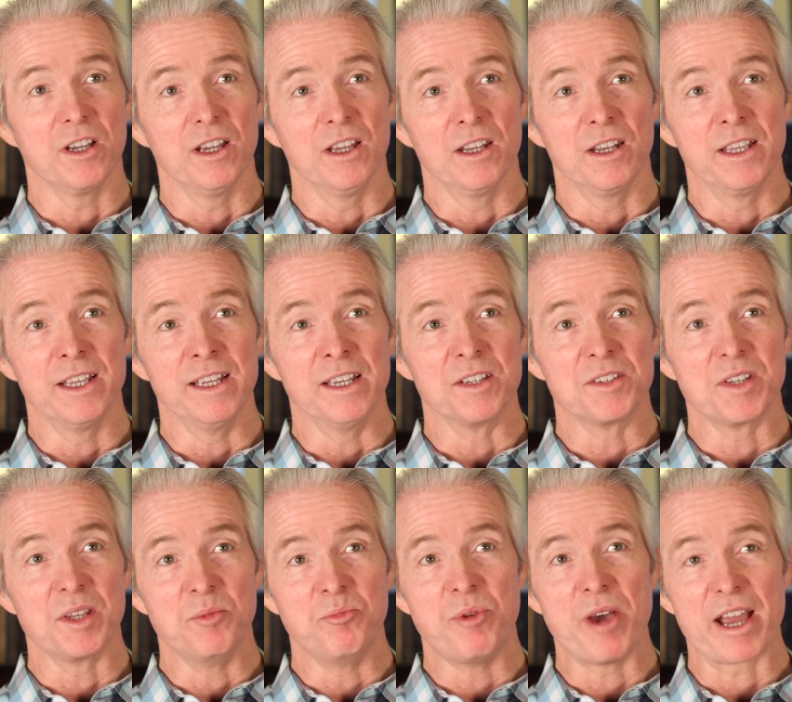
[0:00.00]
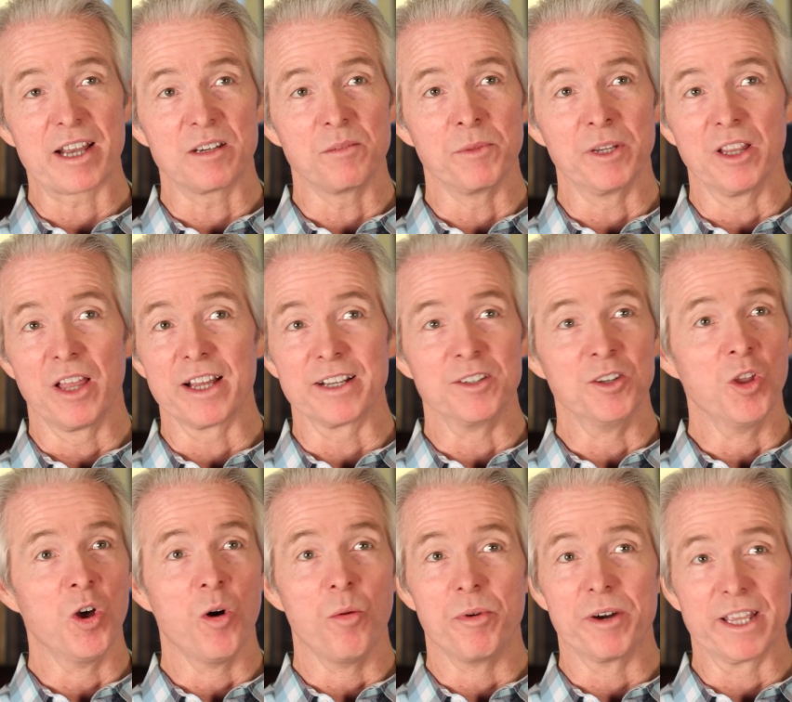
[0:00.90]
and he has impacted me like
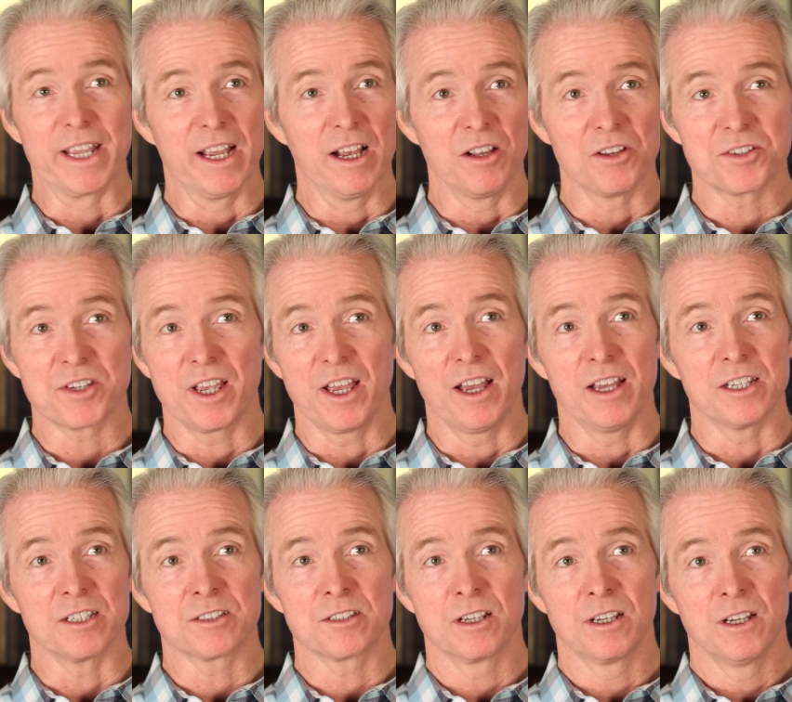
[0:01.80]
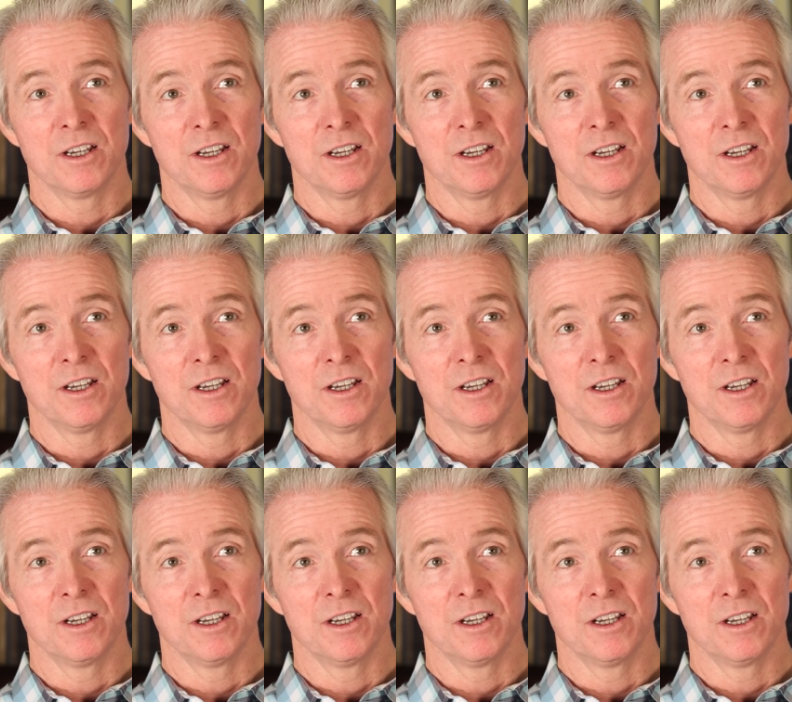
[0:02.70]
nobody else has.